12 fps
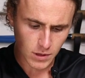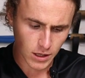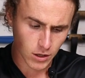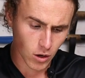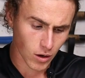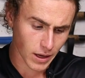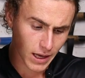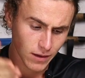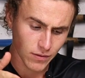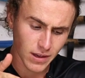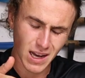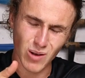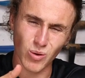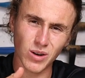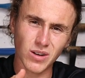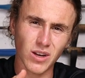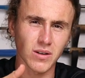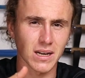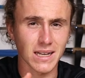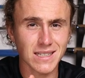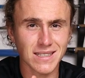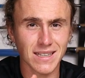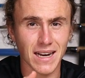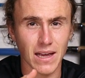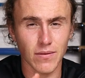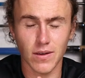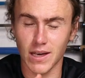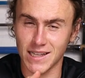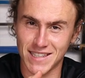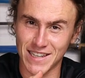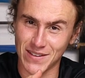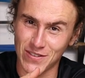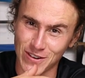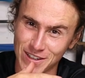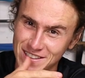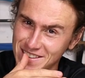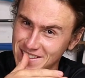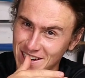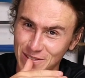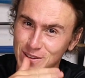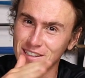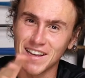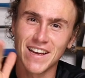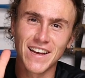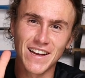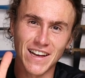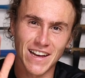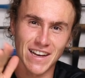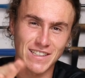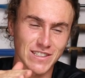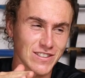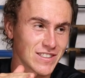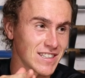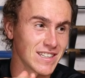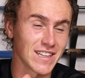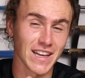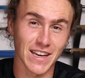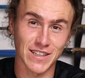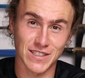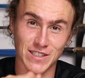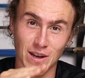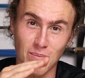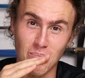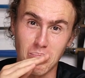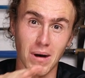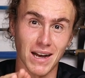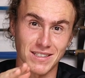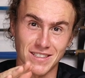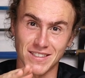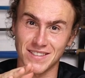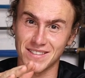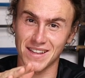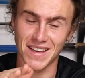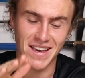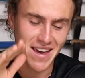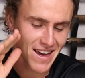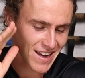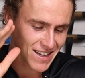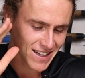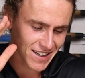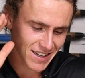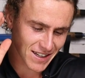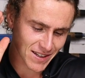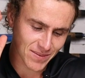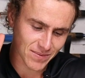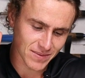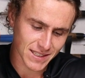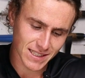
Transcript: Yeah, heavy. I won't go less than heavy at Teerwater. I mean, as you've seen, there's some buses there. A